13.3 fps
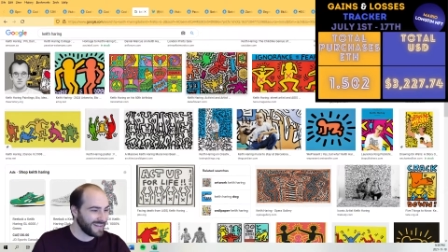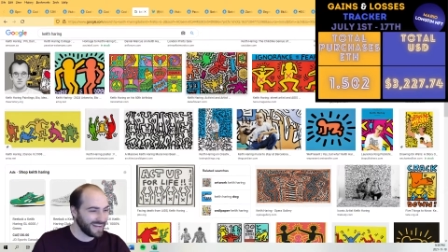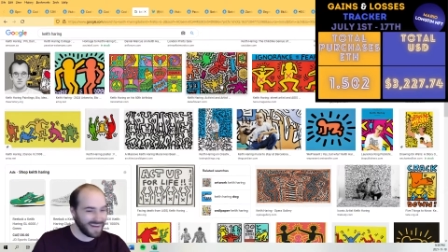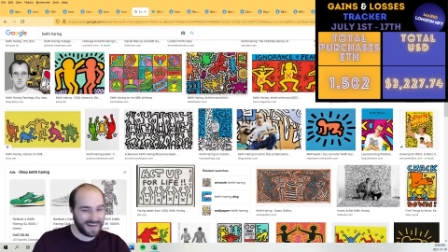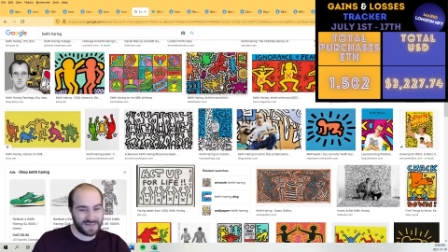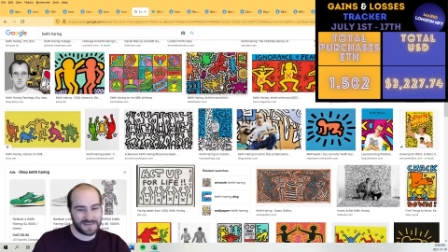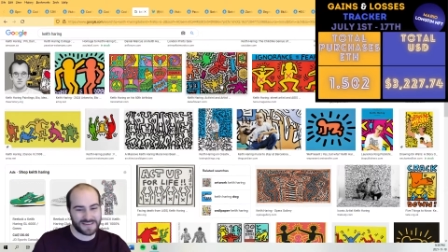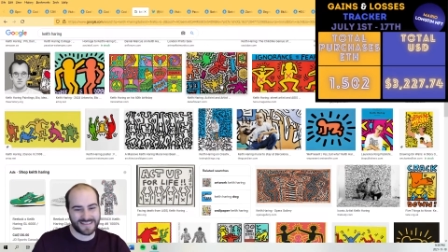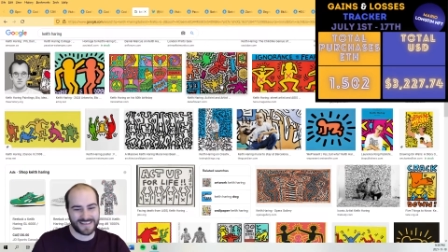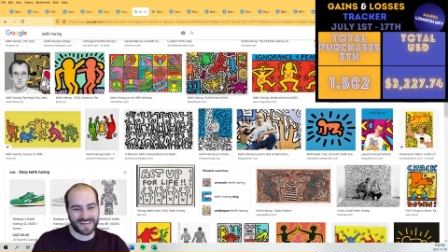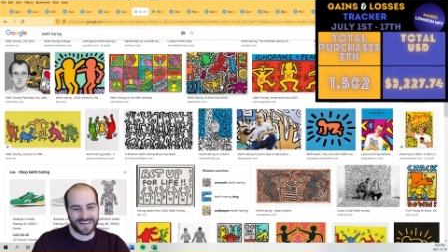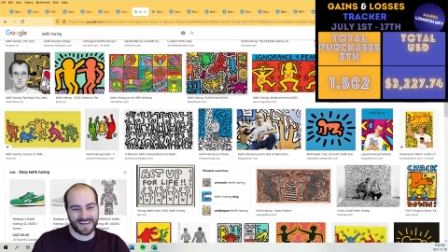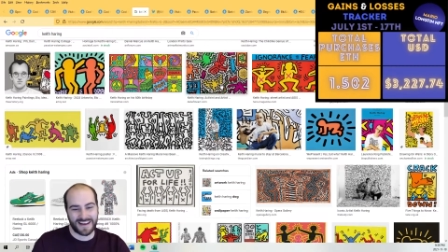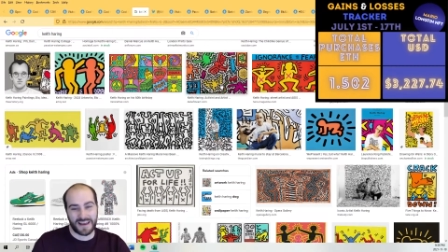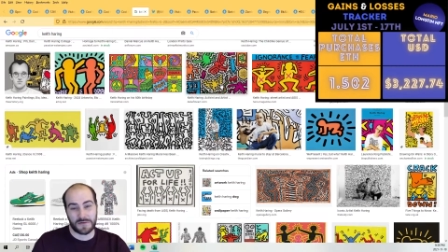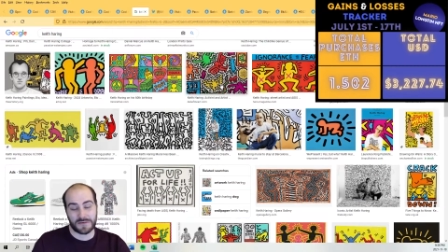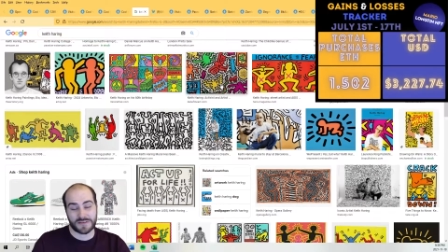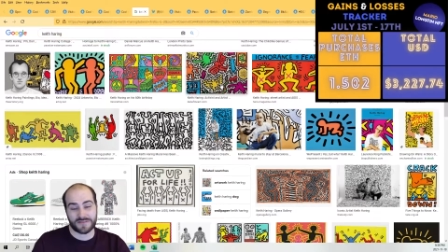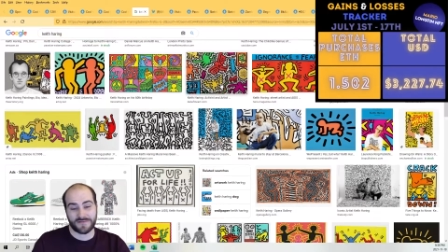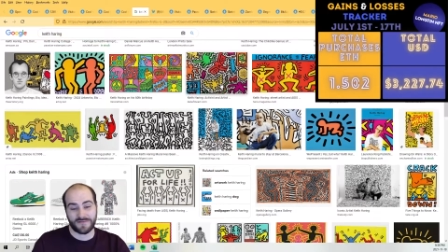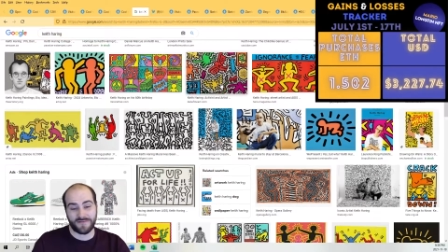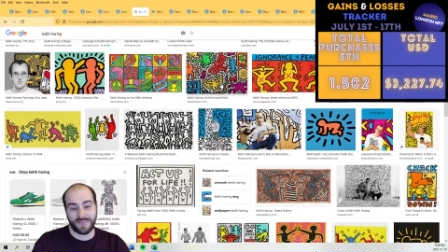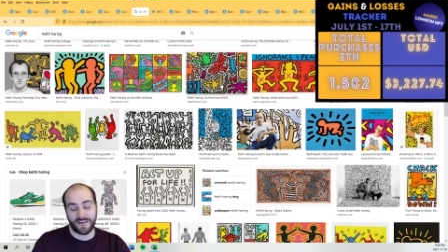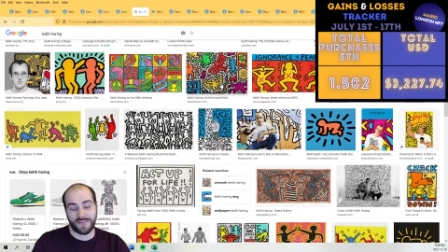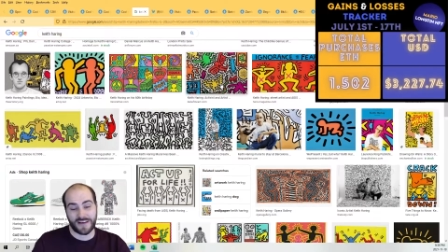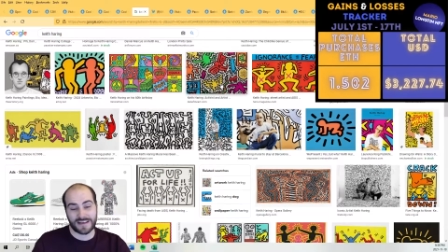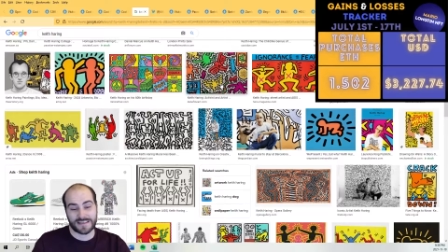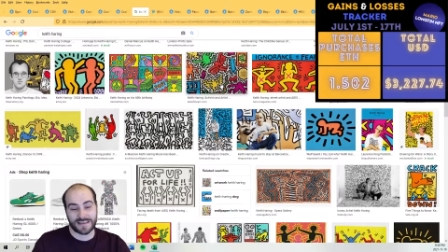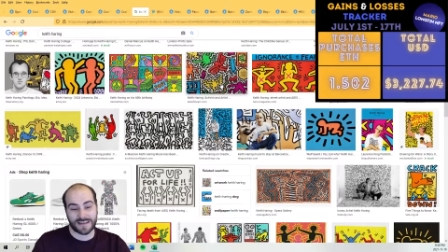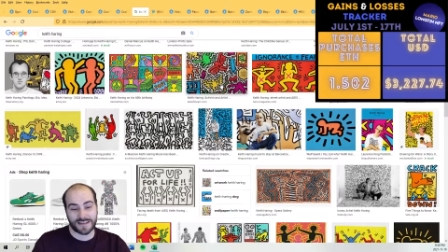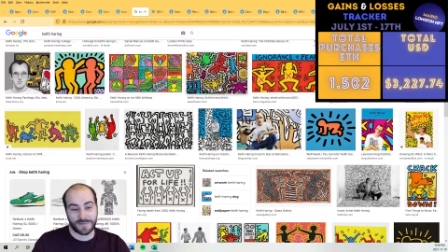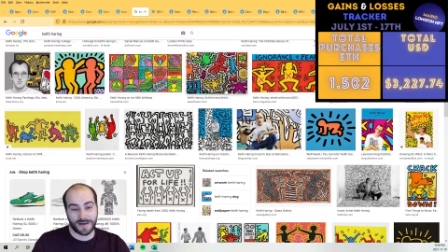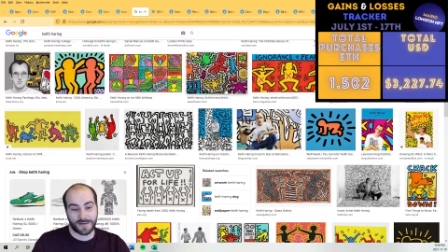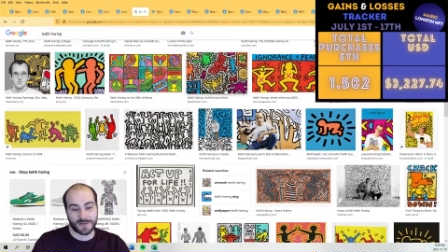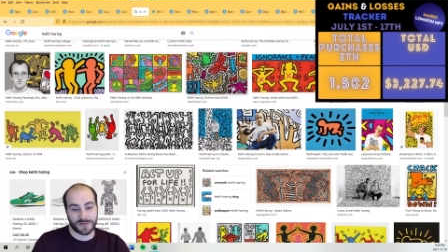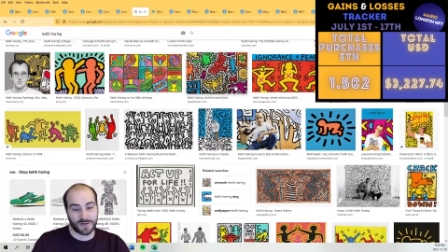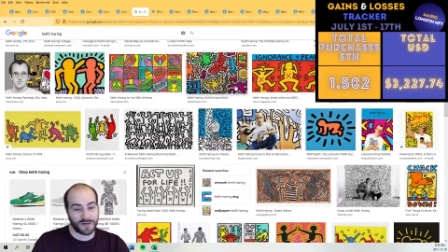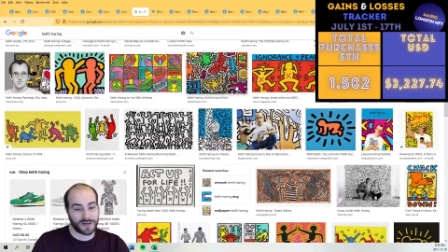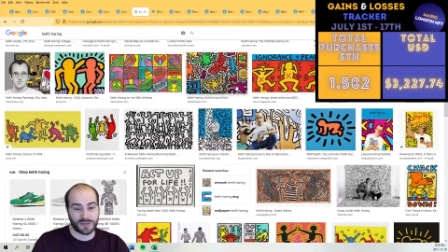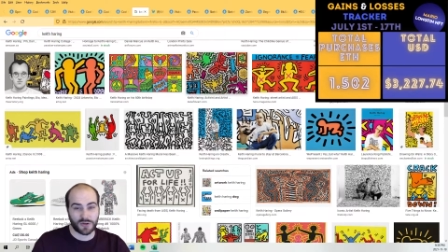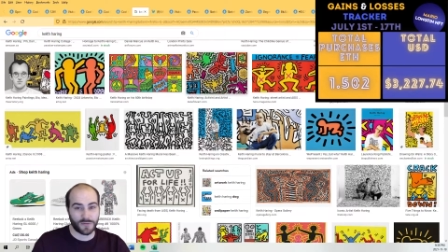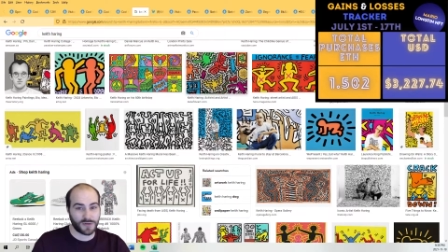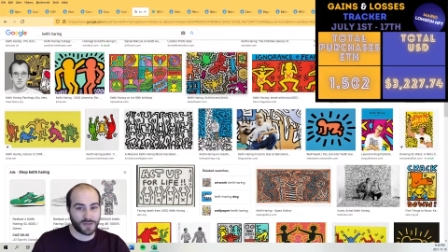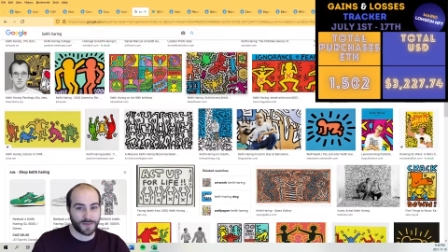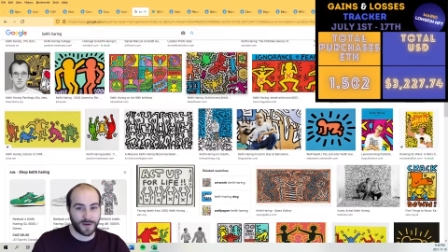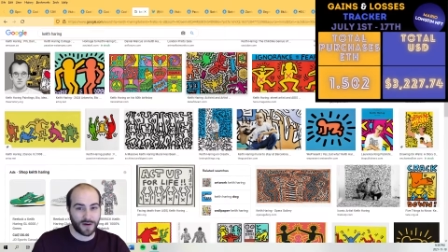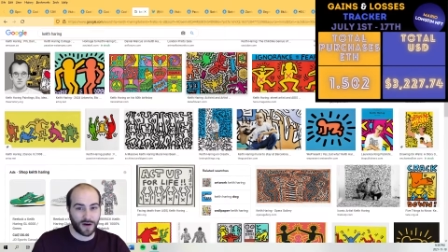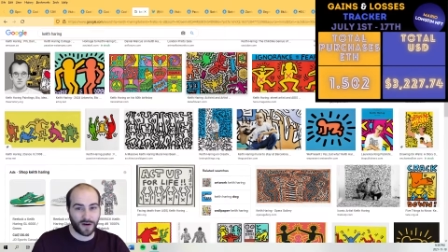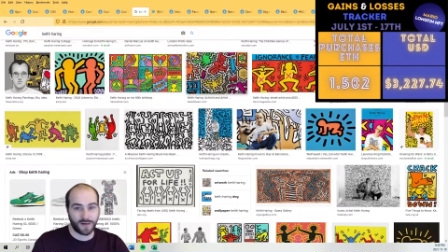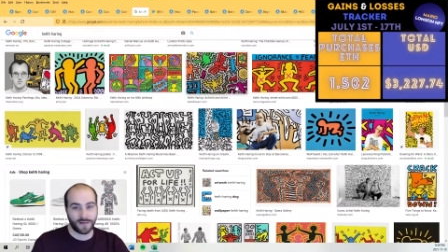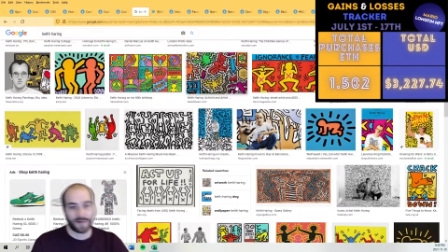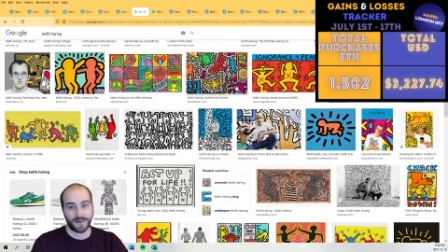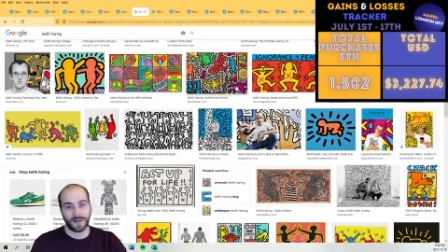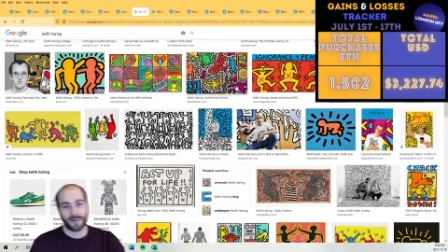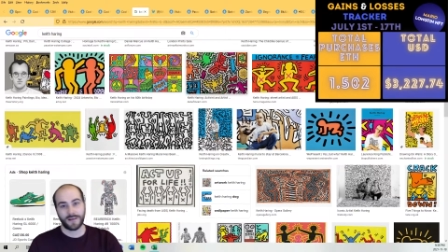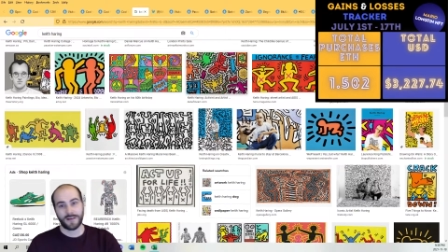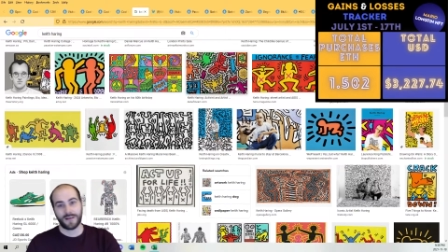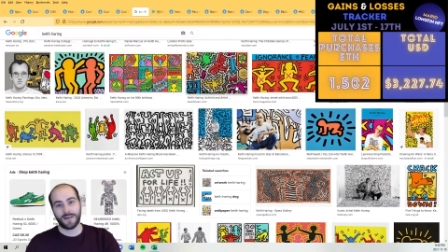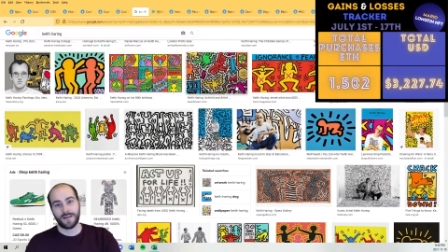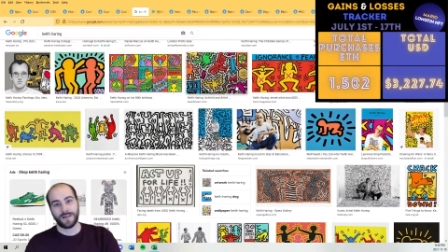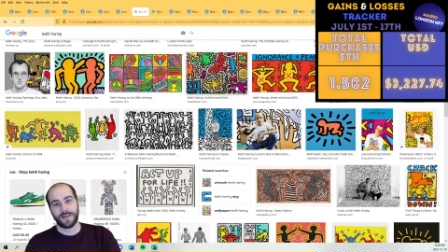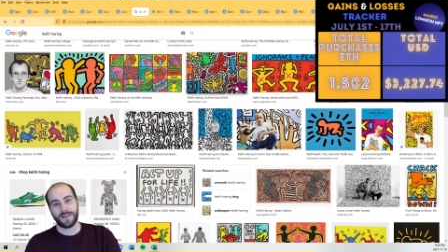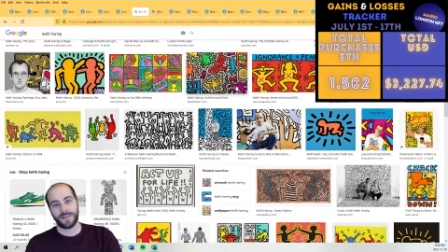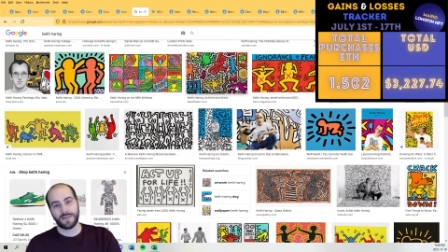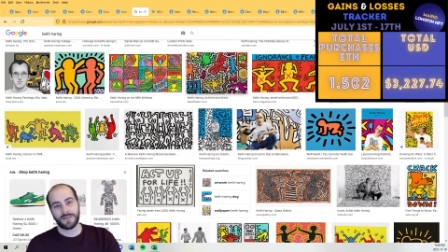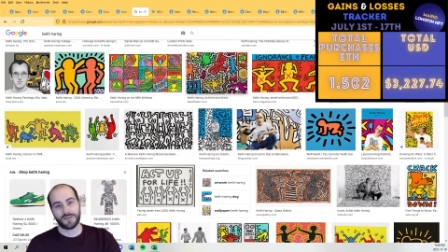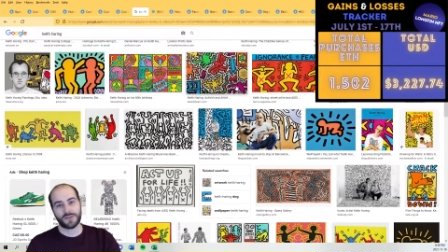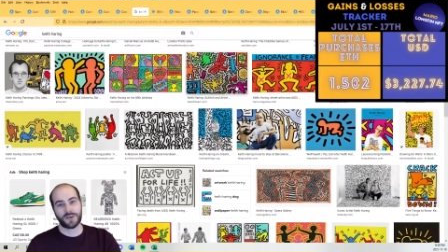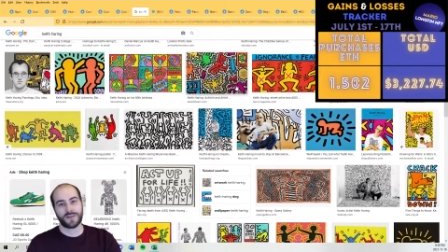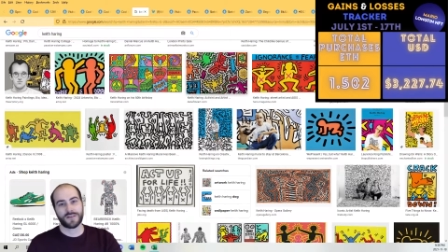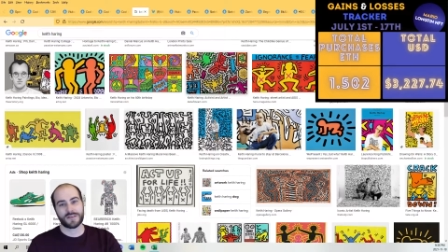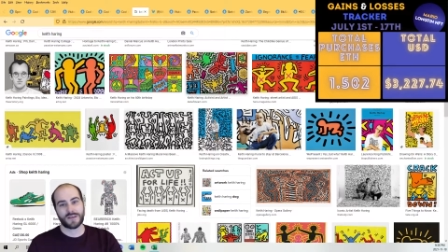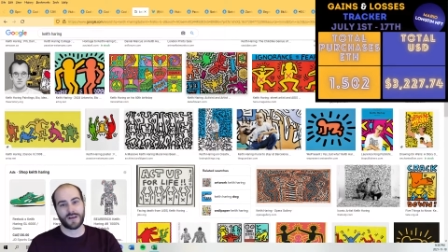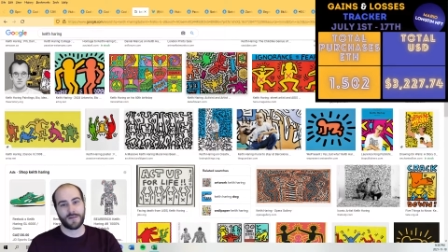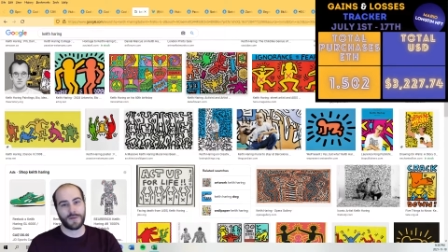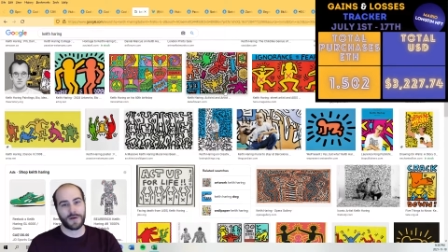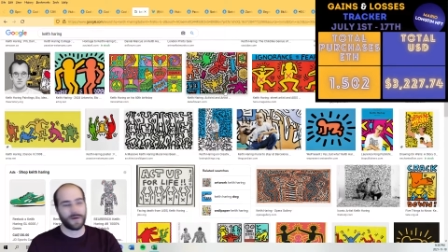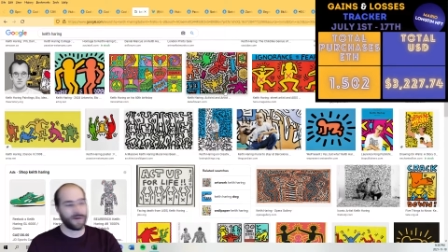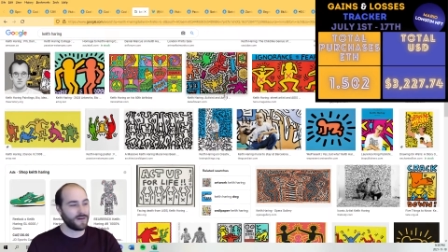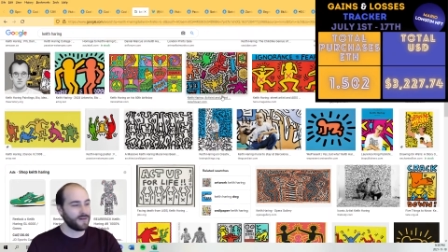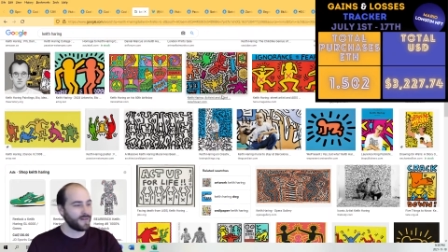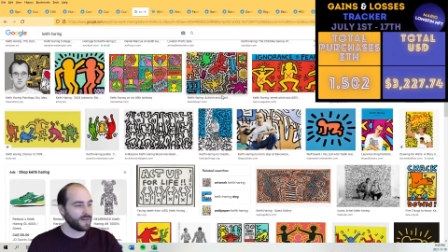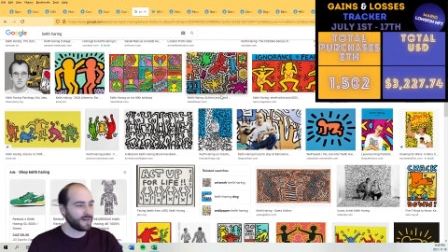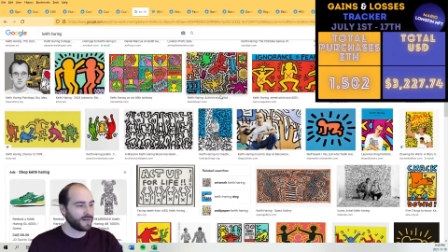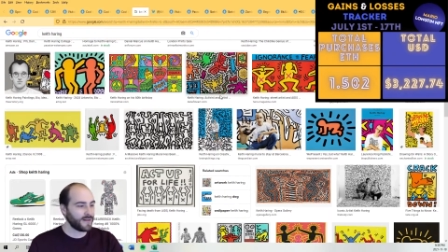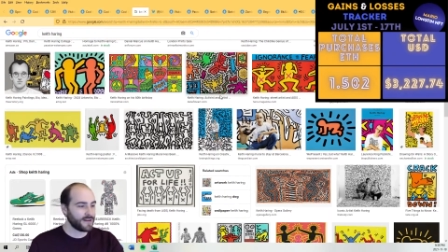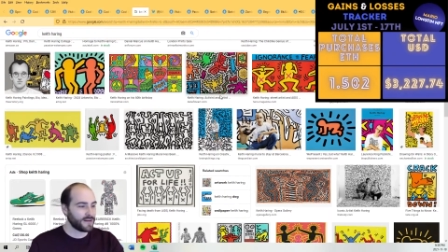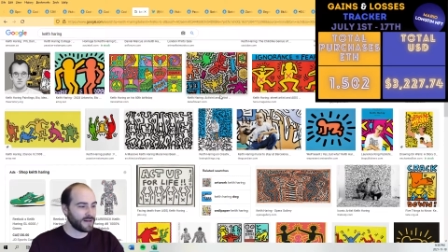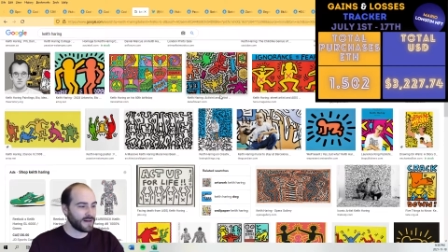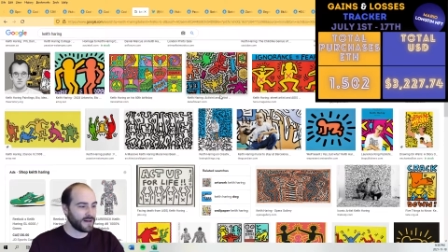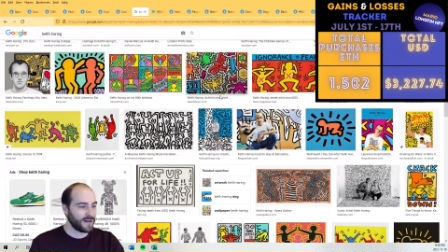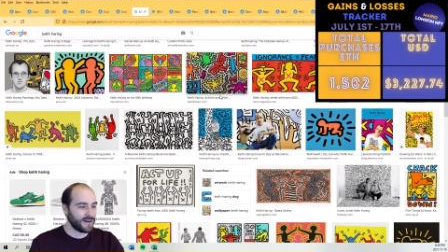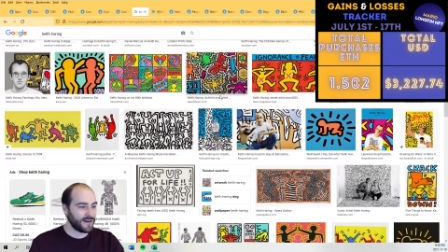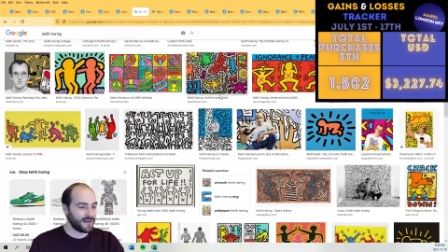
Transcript: And it was very fascinating to me. I was learning so much about art during this period, and I was